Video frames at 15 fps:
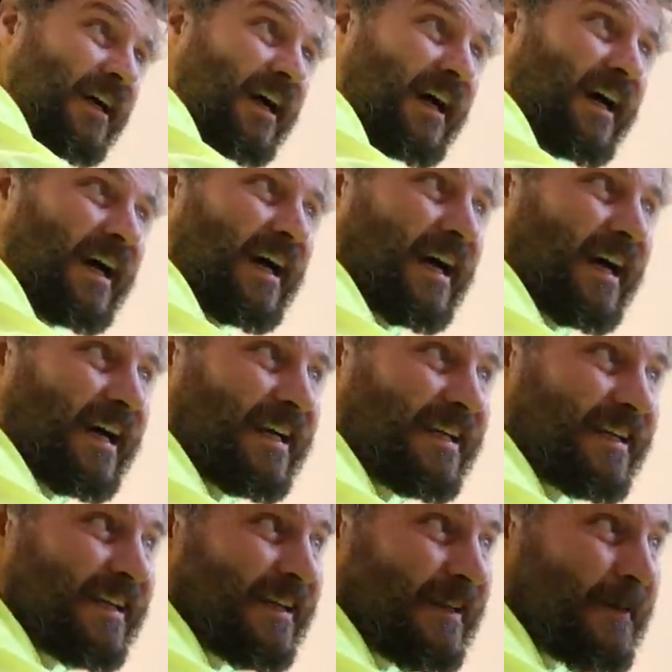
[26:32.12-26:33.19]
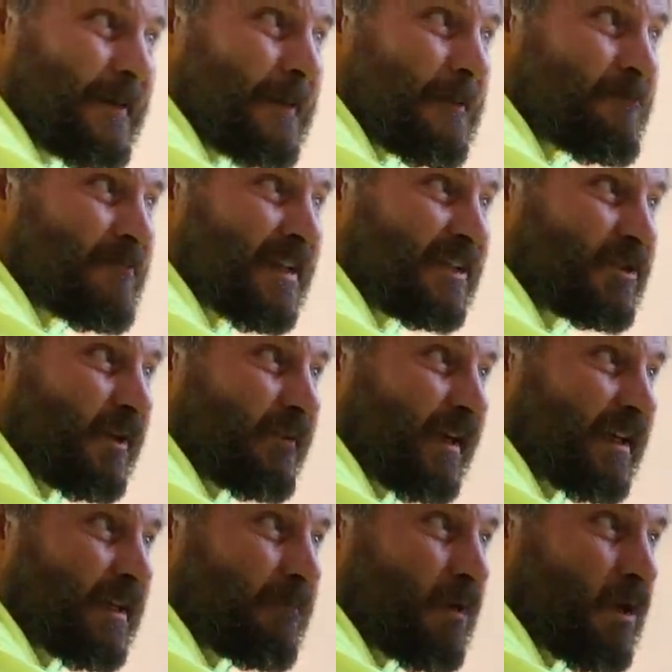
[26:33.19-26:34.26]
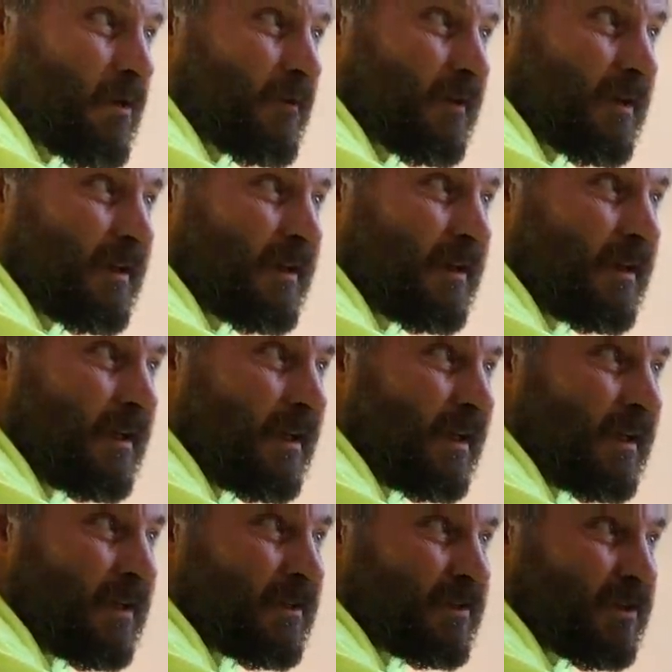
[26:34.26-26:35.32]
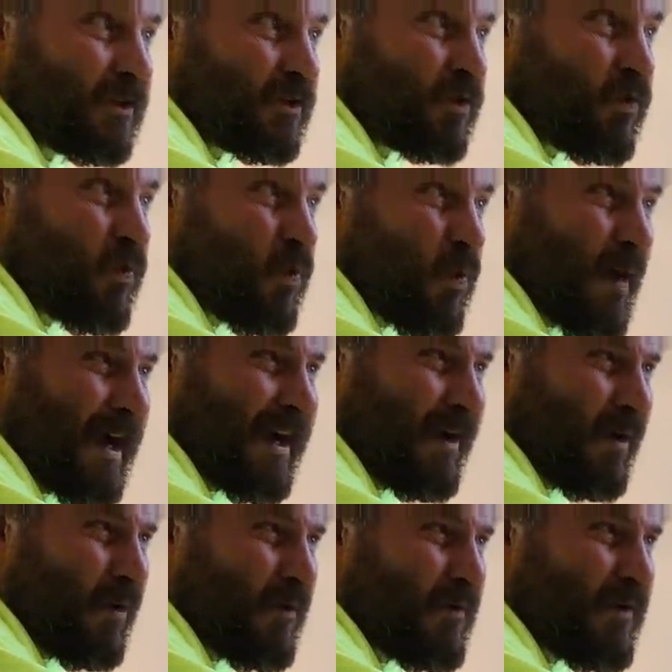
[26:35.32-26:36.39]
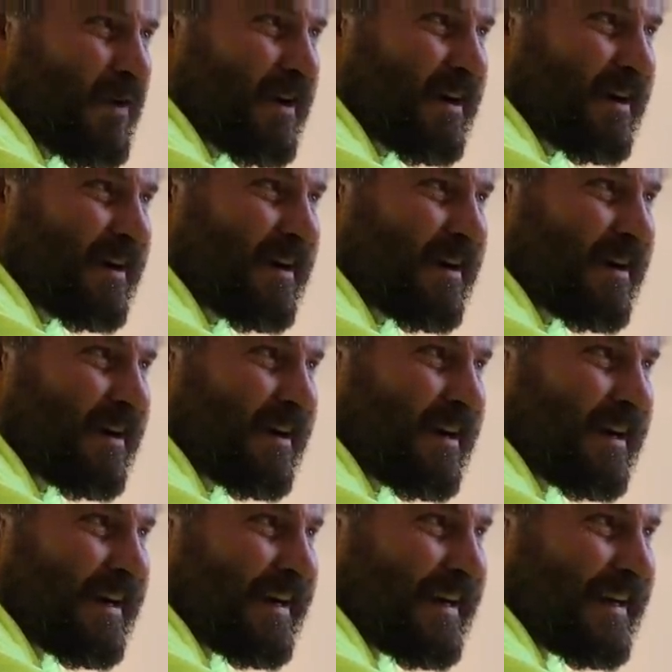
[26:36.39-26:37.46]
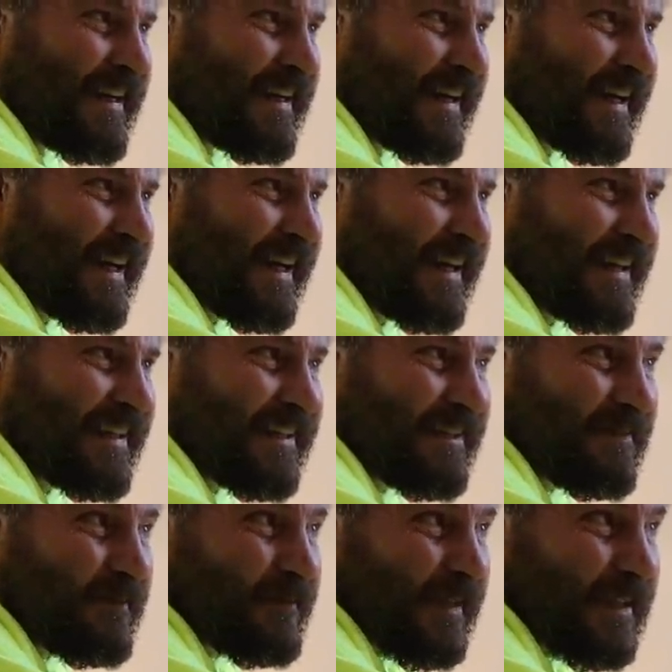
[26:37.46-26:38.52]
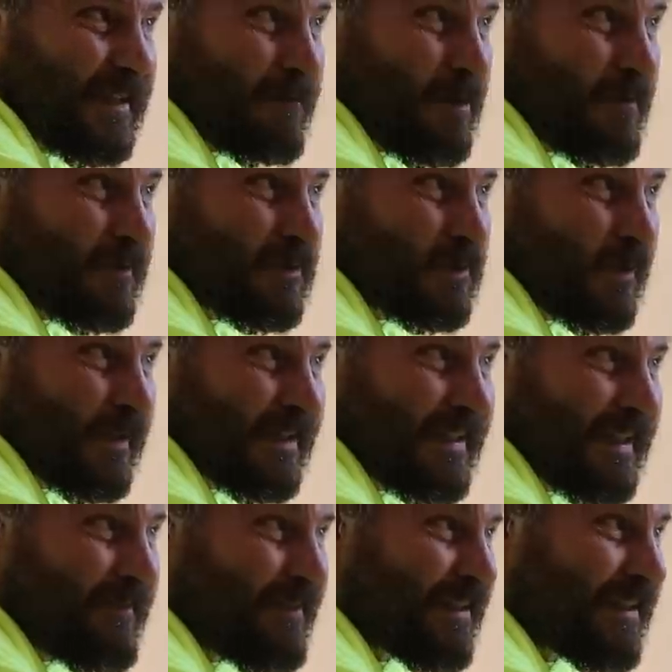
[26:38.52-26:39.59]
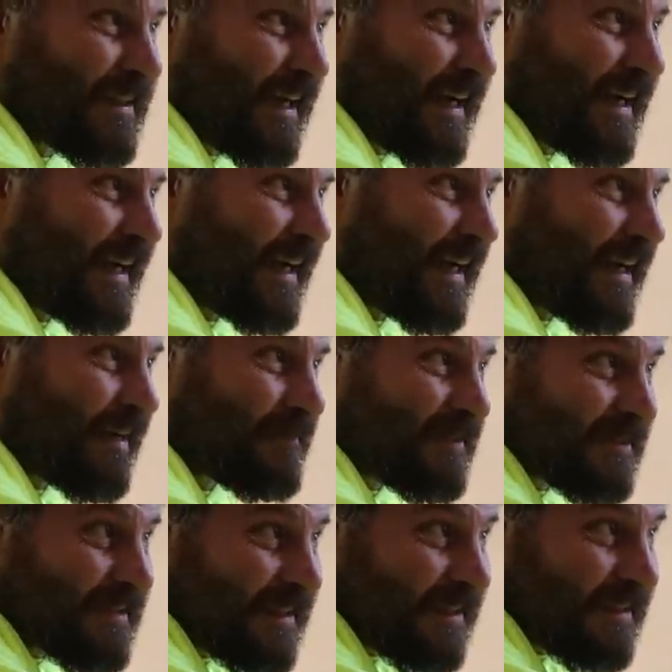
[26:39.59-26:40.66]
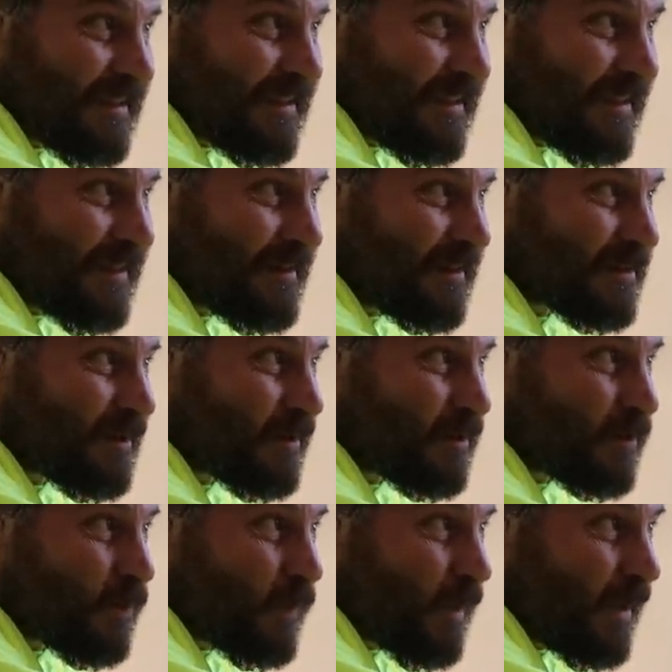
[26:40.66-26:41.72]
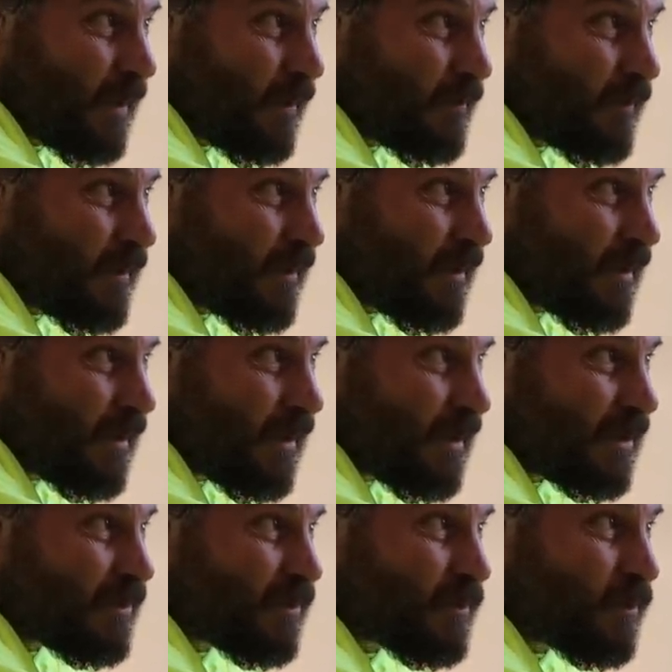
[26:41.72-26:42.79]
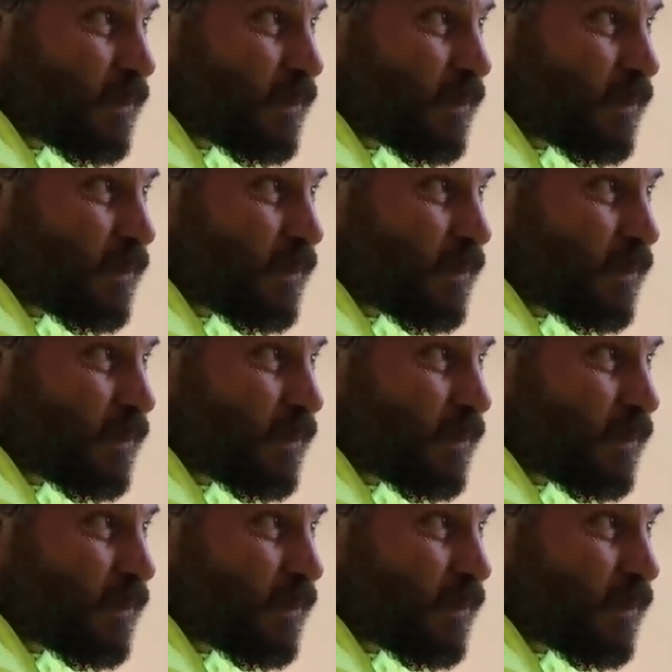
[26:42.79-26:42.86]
Uh, so if I come over to 12, uh, if I come over to 11 and a half, does that, uh, let's go to 12. So